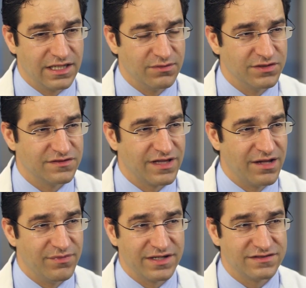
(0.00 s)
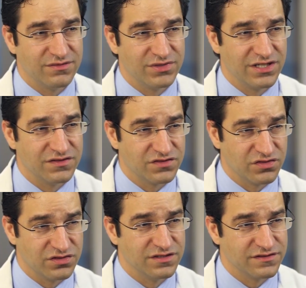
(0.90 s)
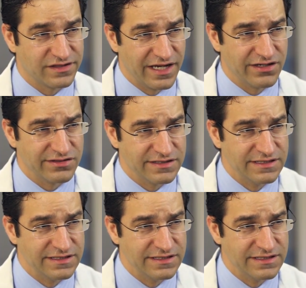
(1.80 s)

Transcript: elements that make somebody uncertain and scared.